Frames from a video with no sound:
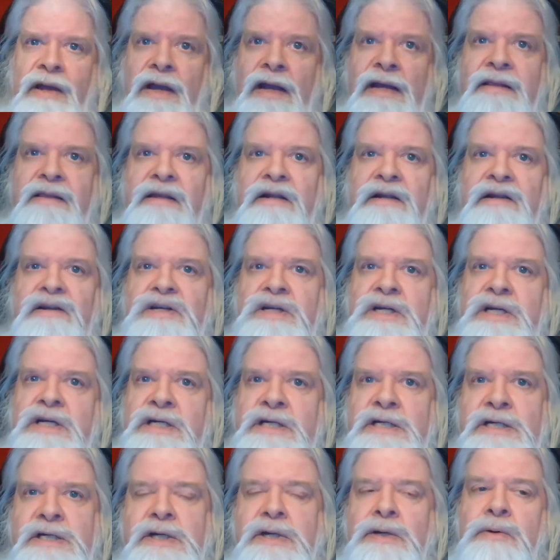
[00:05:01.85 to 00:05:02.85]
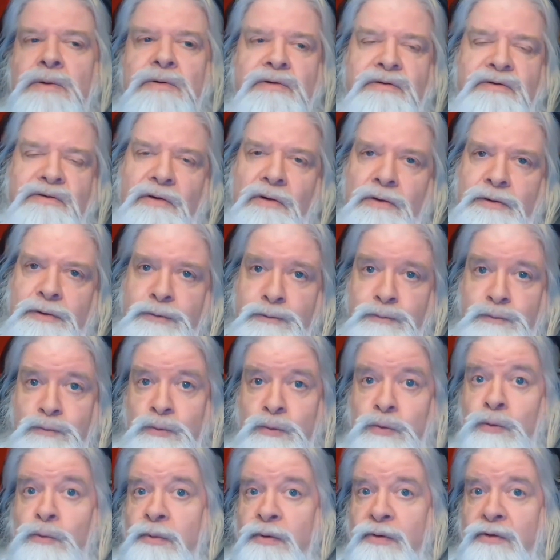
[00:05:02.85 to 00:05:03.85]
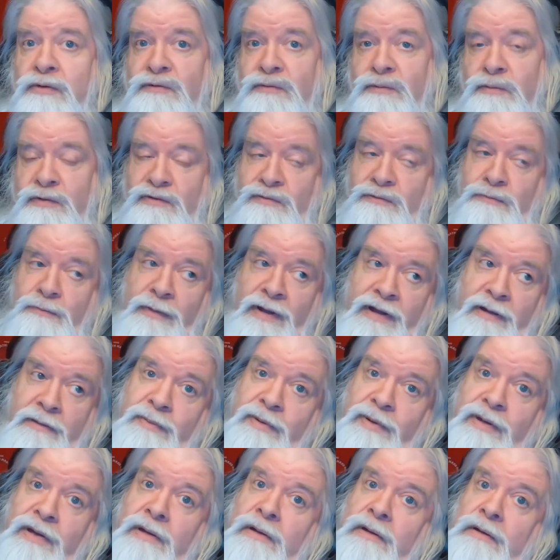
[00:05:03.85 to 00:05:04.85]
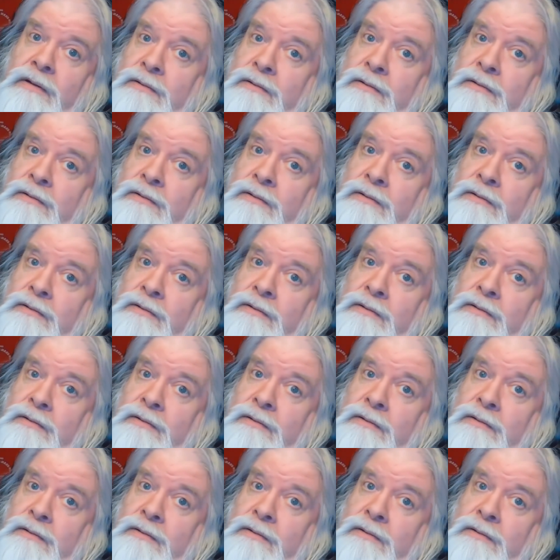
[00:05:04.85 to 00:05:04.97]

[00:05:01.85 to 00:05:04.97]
and then she hears all the rumors, which may be